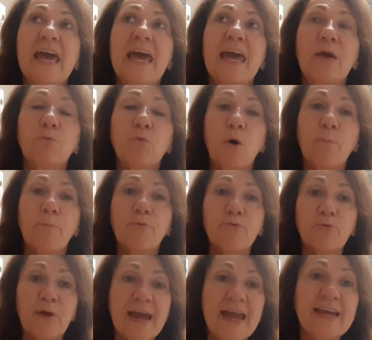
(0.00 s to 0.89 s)
It will
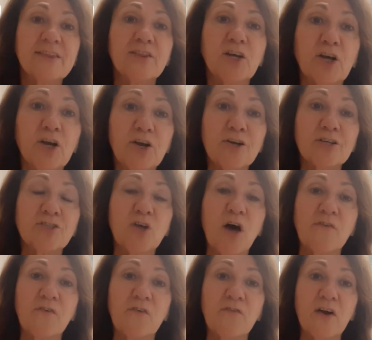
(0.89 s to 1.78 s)
break the curse
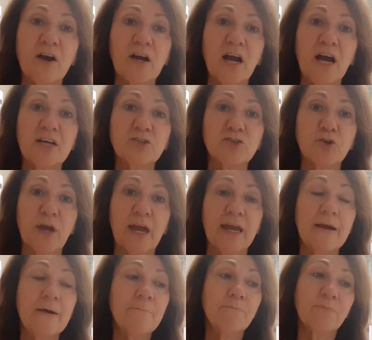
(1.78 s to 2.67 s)
off of our country.